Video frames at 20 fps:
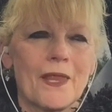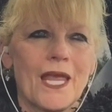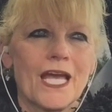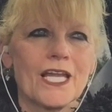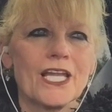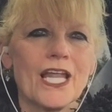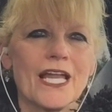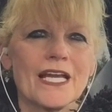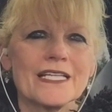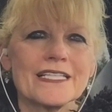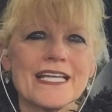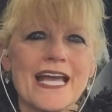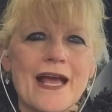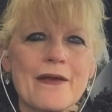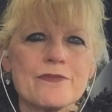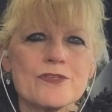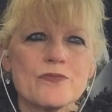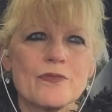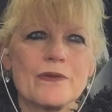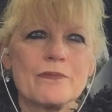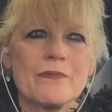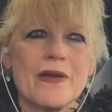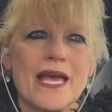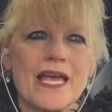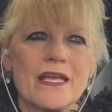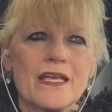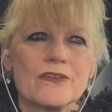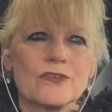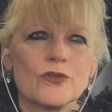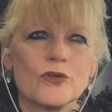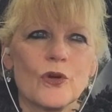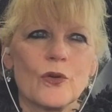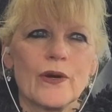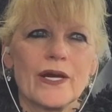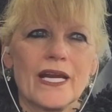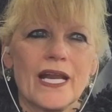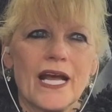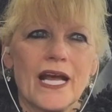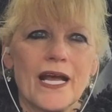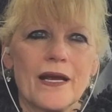A lot of times we may,
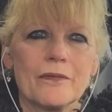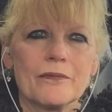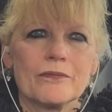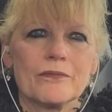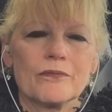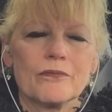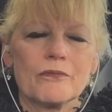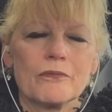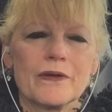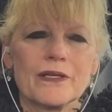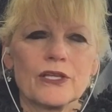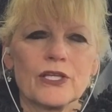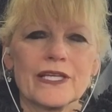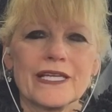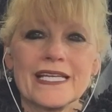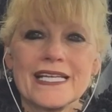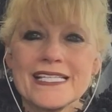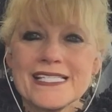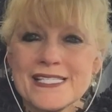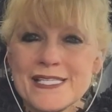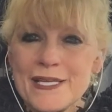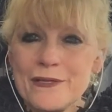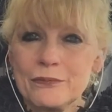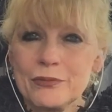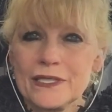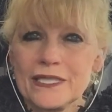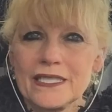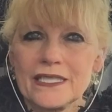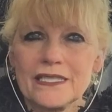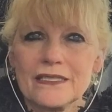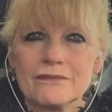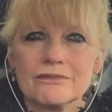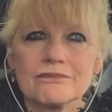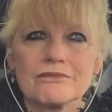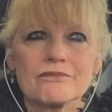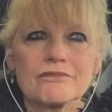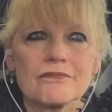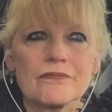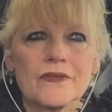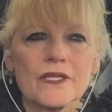growing up, we look at a sibling
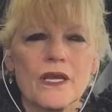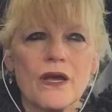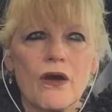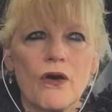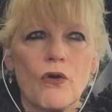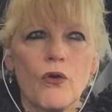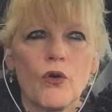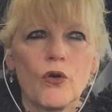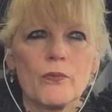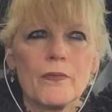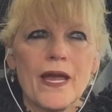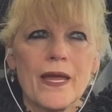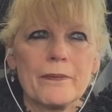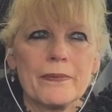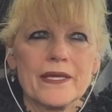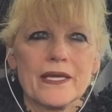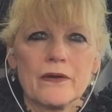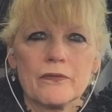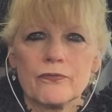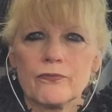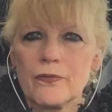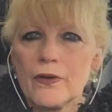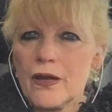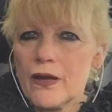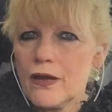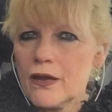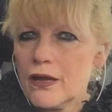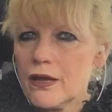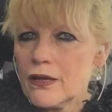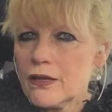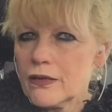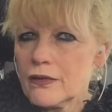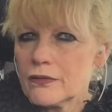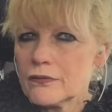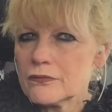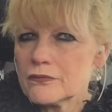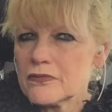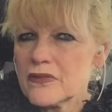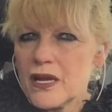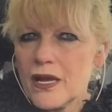or maybe a
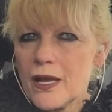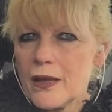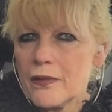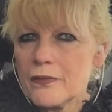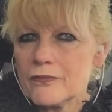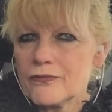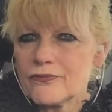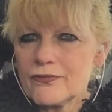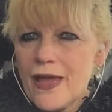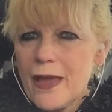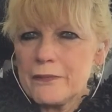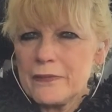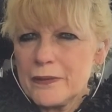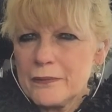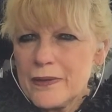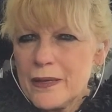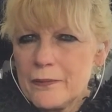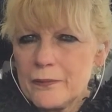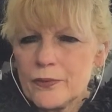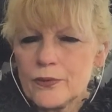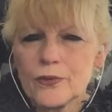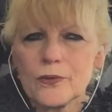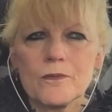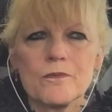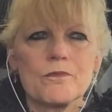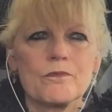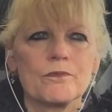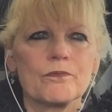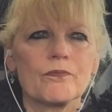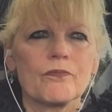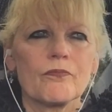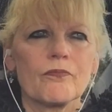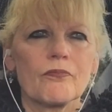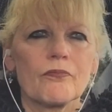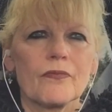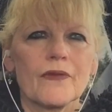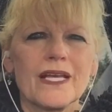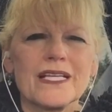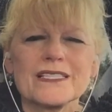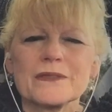family member.
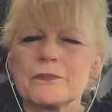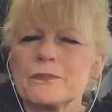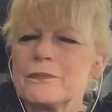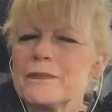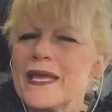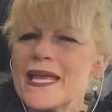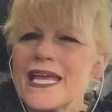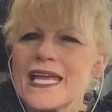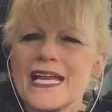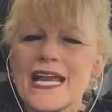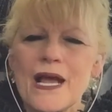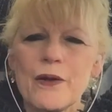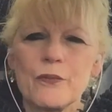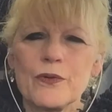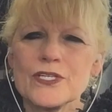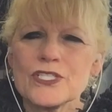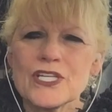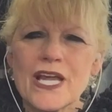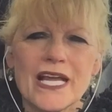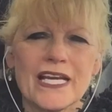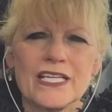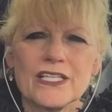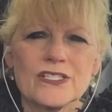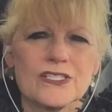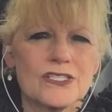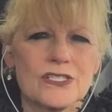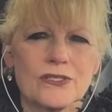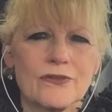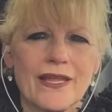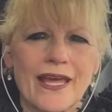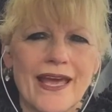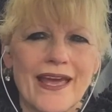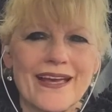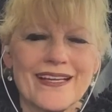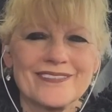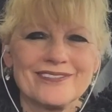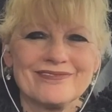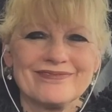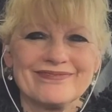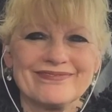Man, I wish I could do that.
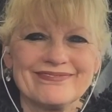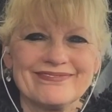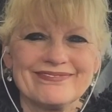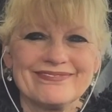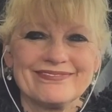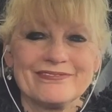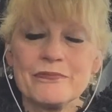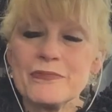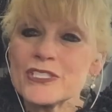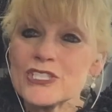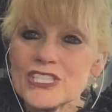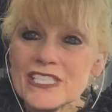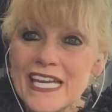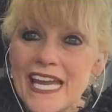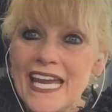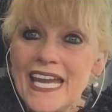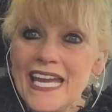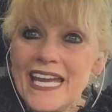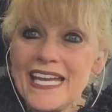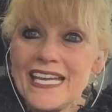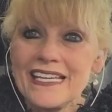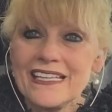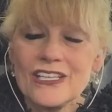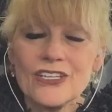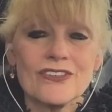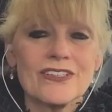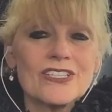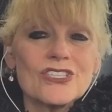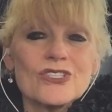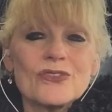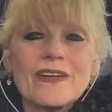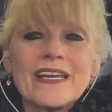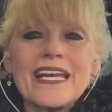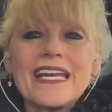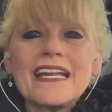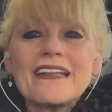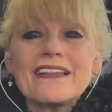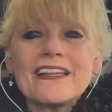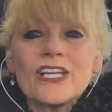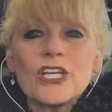But you can. You can do
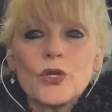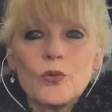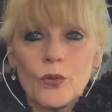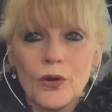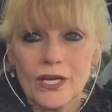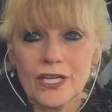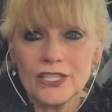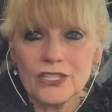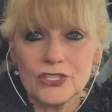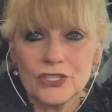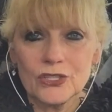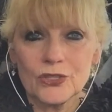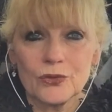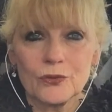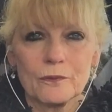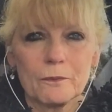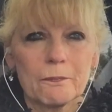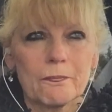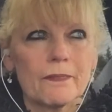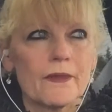anything you want to do.